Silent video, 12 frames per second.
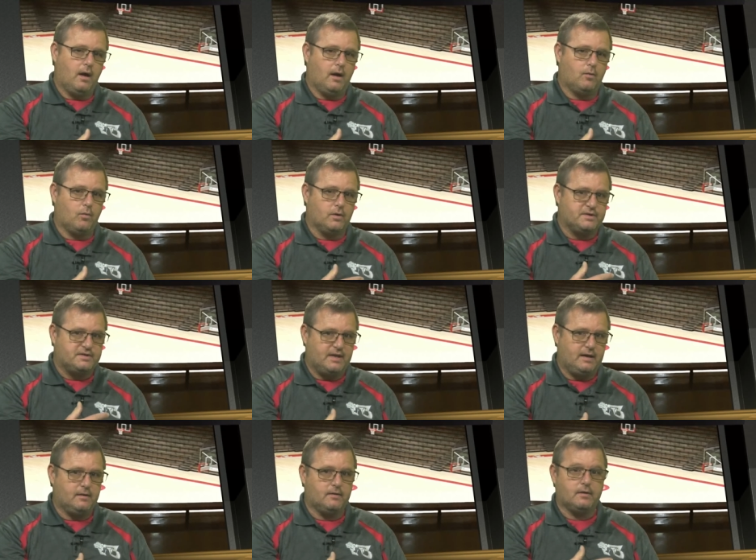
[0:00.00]
and we're
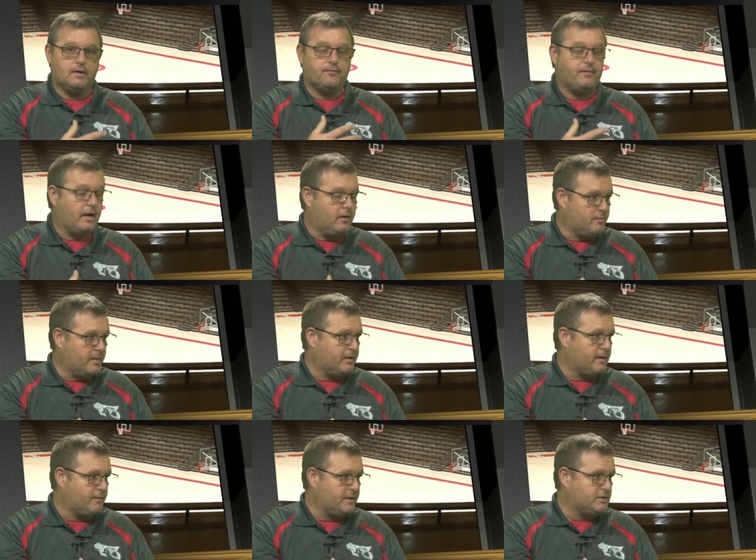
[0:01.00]
seeing the
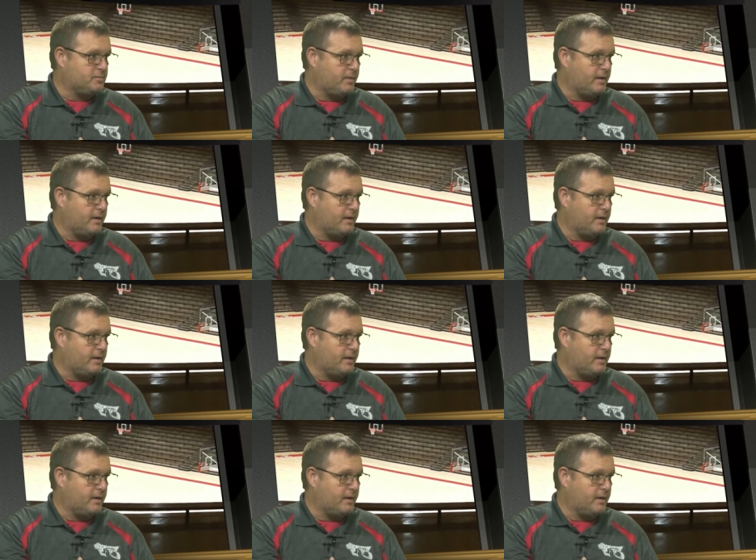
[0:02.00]
development of these